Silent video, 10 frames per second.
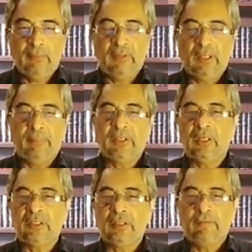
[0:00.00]

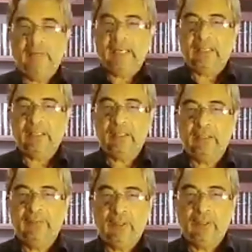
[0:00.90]
Because of the fact that
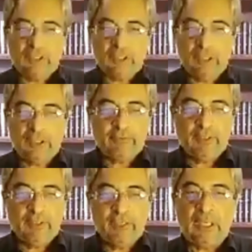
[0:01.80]
if they're not scholars of
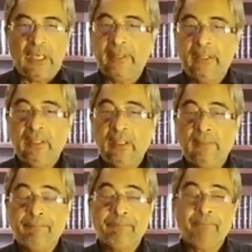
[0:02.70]
religion, how can
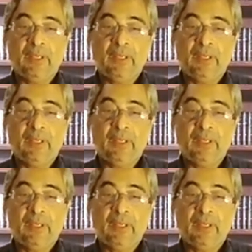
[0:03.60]
they